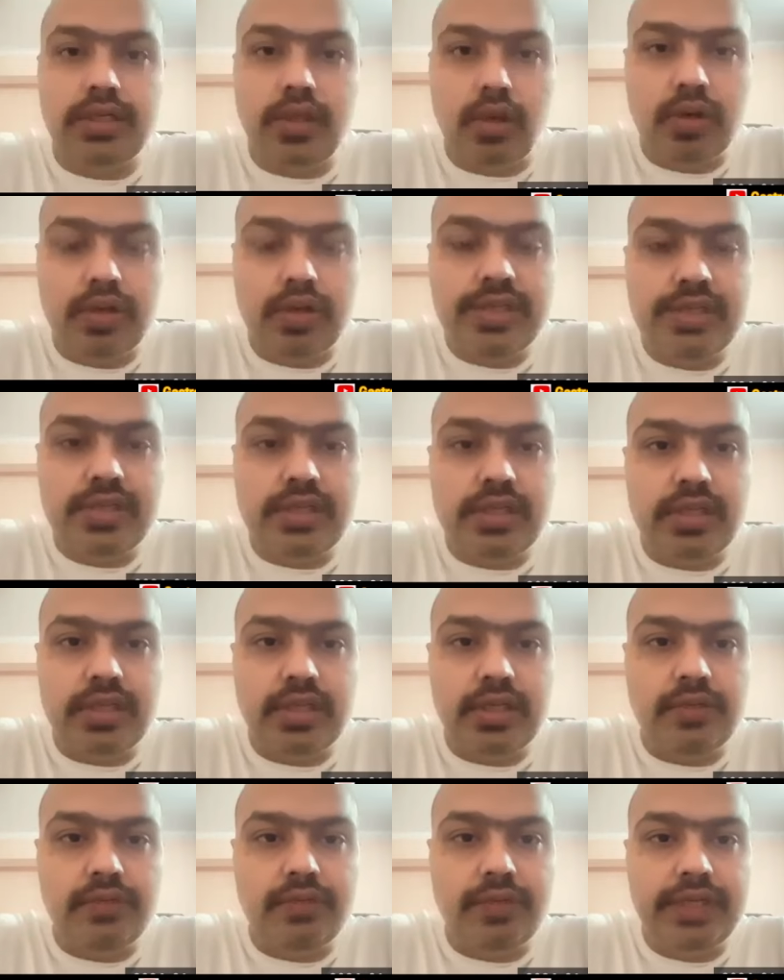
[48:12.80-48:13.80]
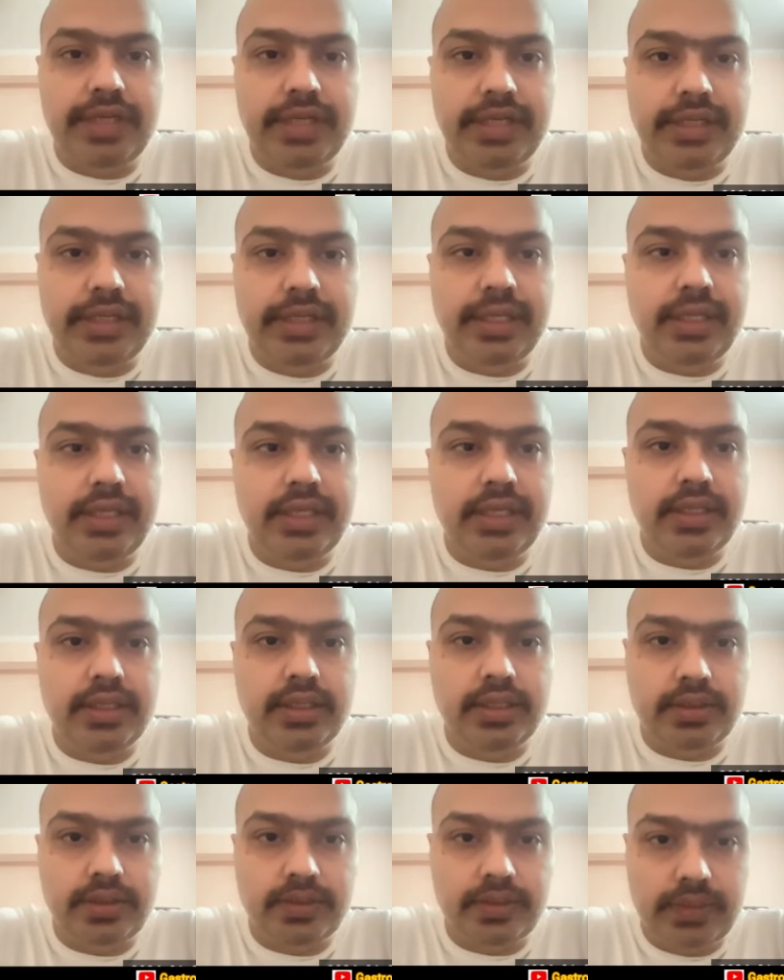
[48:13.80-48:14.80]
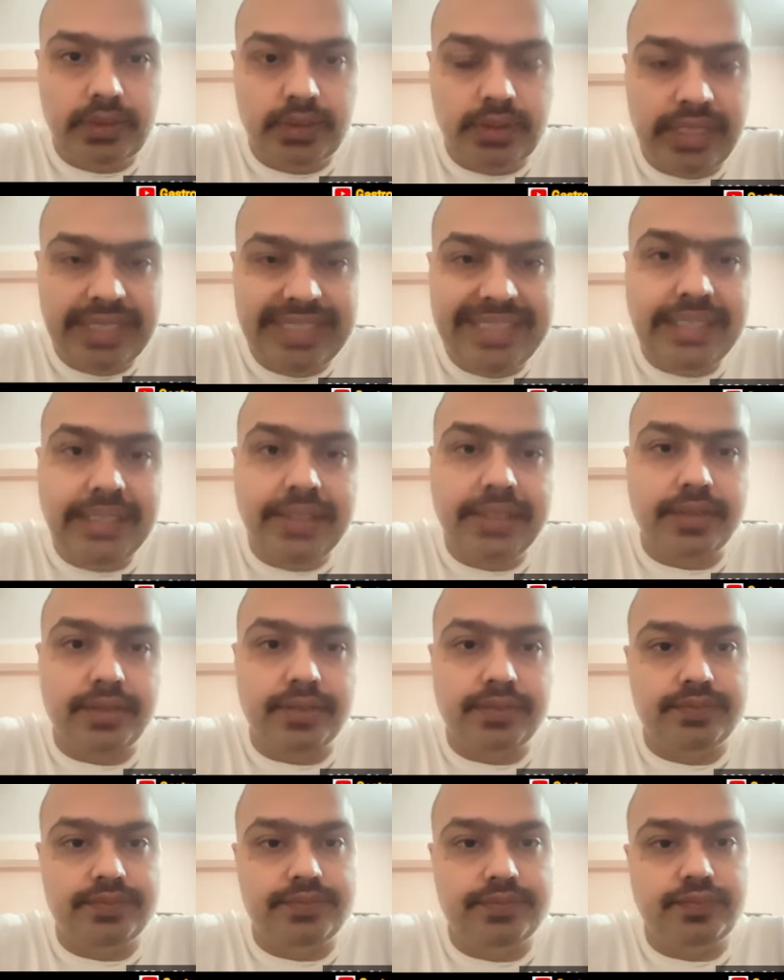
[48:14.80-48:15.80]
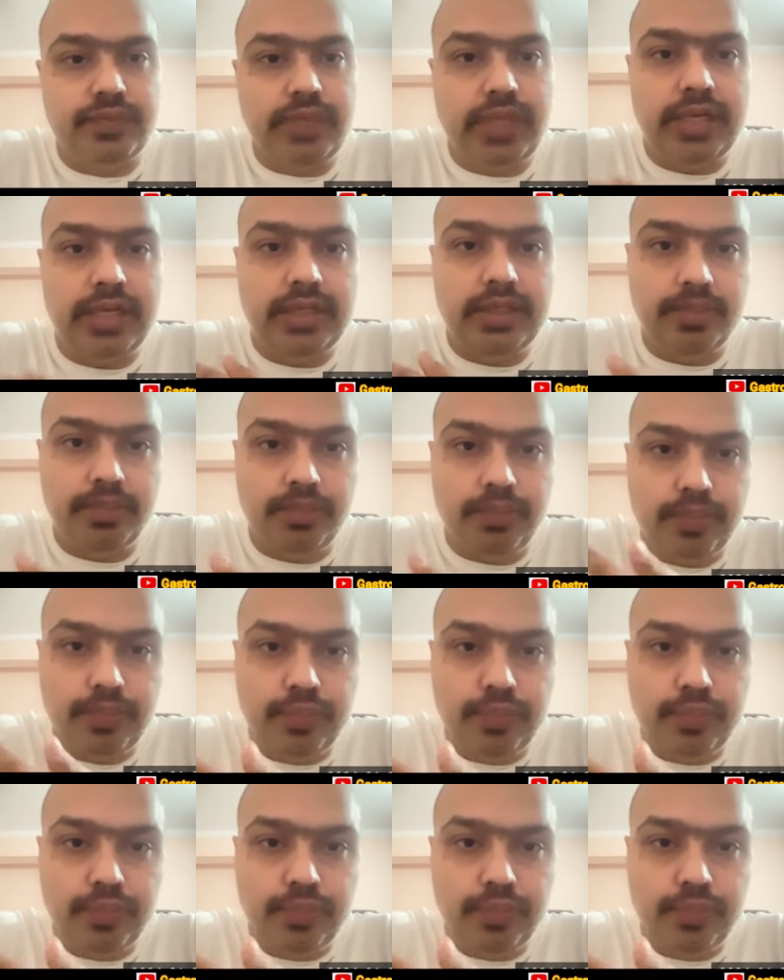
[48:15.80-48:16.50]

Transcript: DOR is 180 anterior, and the